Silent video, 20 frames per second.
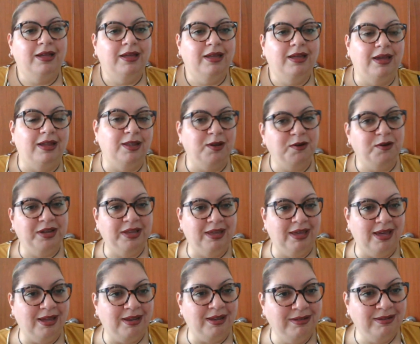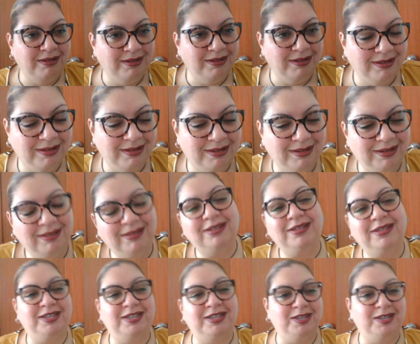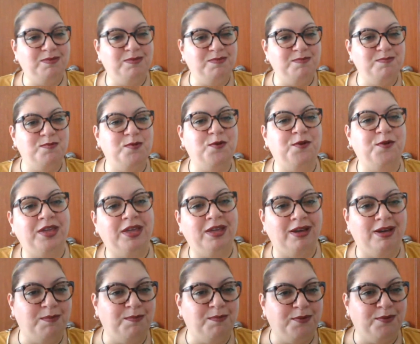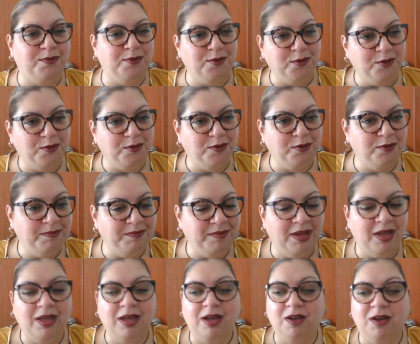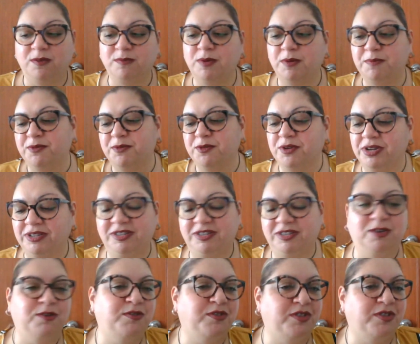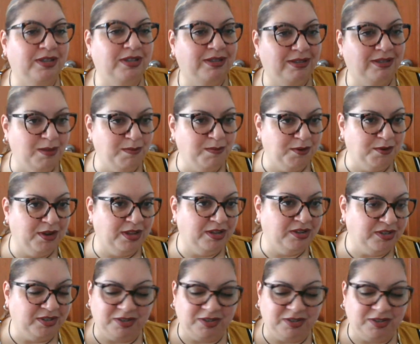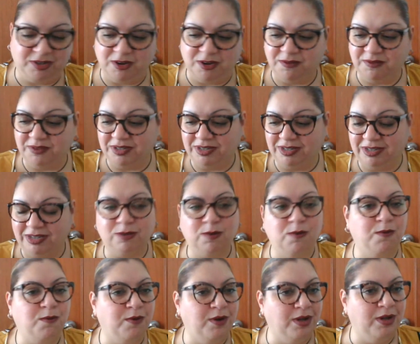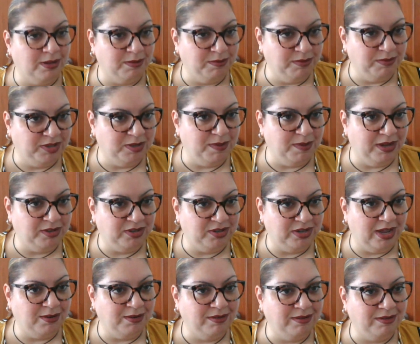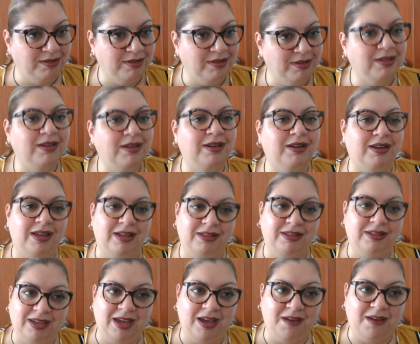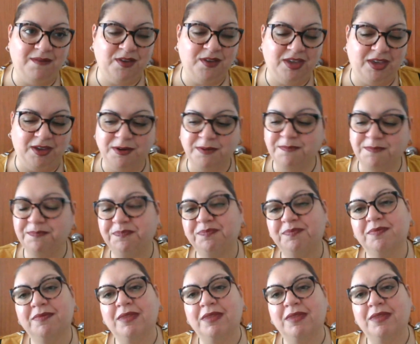Hello again. This is Maria Abreu from Abreu & Associates Immigration Services. Welcome to my channel. Glad to have you here.